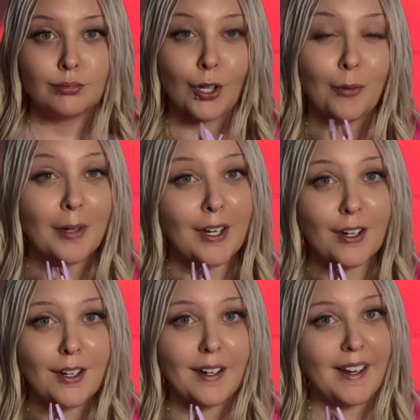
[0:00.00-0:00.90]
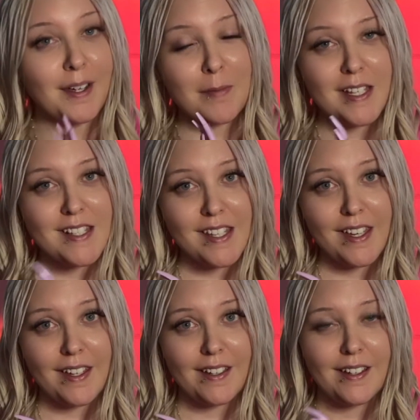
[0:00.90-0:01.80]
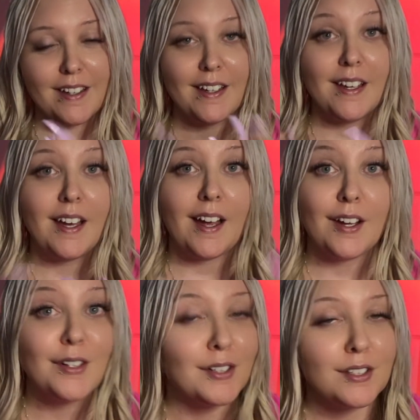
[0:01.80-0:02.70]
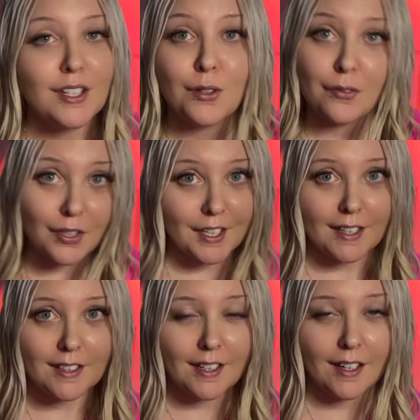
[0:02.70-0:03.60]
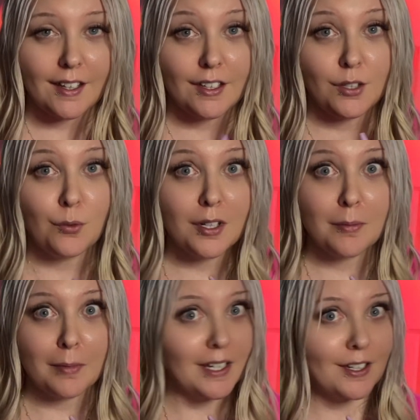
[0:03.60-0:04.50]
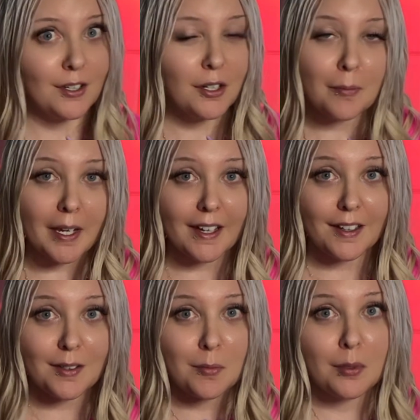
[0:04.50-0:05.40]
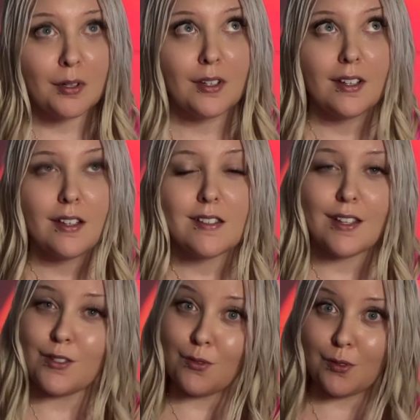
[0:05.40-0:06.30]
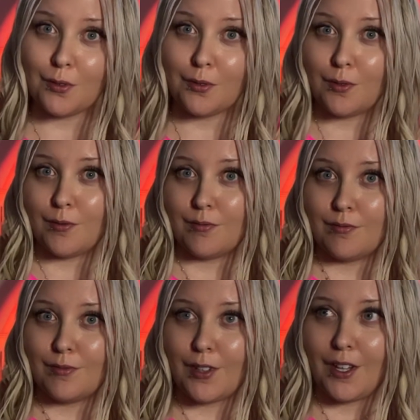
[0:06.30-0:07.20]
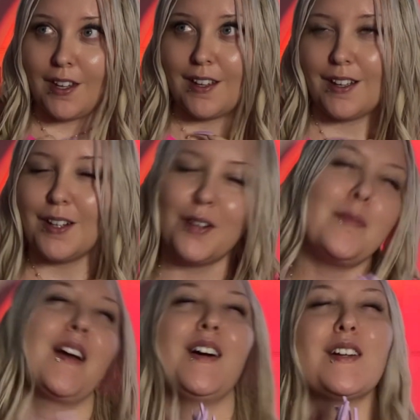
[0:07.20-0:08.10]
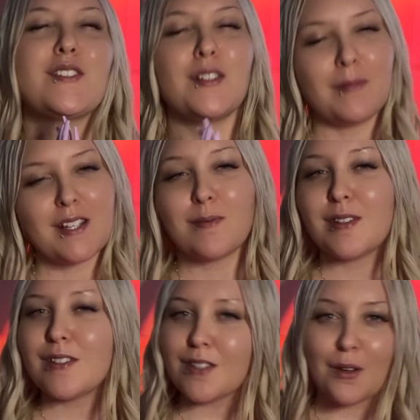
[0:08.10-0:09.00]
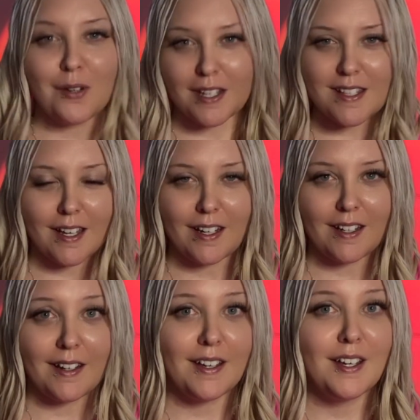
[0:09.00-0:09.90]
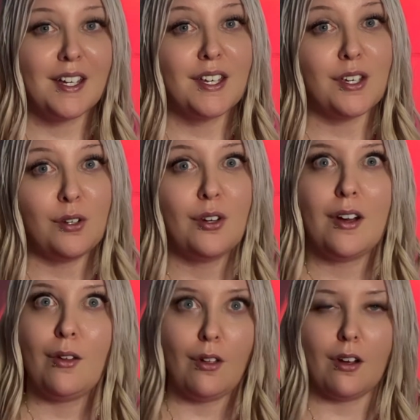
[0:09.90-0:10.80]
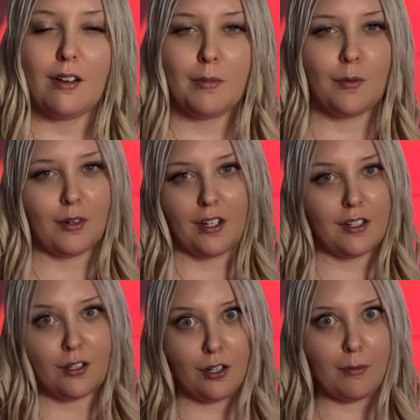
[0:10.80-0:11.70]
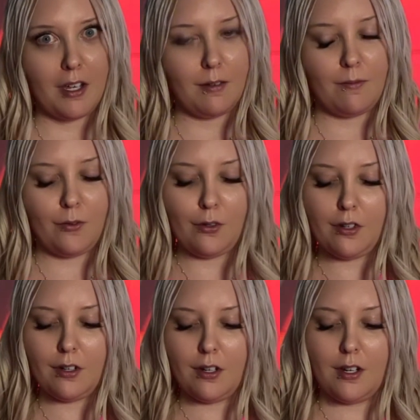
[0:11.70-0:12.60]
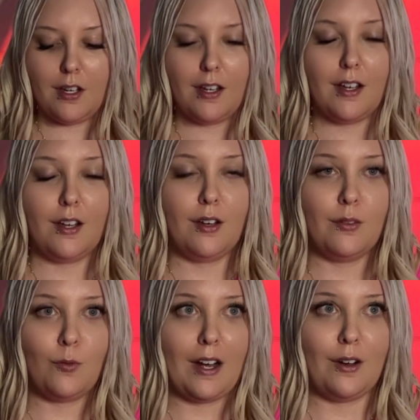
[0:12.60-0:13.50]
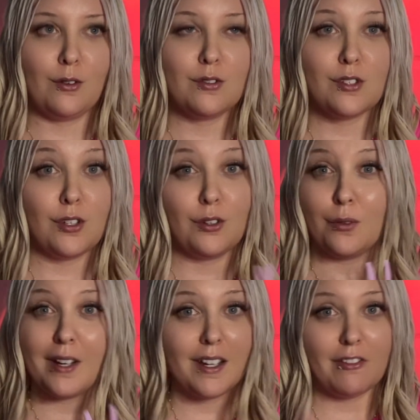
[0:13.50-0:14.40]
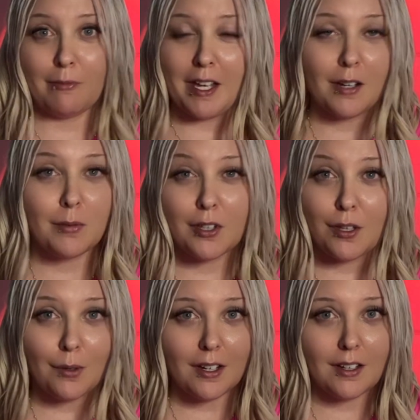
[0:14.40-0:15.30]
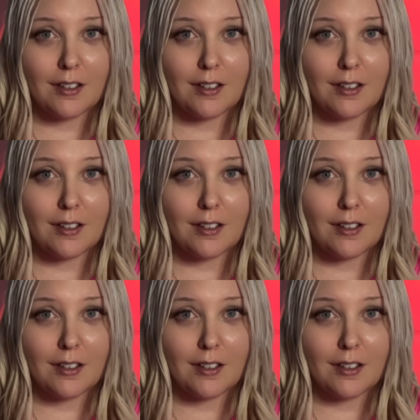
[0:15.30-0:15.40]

Oh my god, hi bestie. I heard that you have a date tonight and you wanted me to do your makeup. Is that true? Oh my gosh, that makes me so excited. You know how long I've been wanting to do your makeup for. Wow. Do you know what kind of makeup look you want?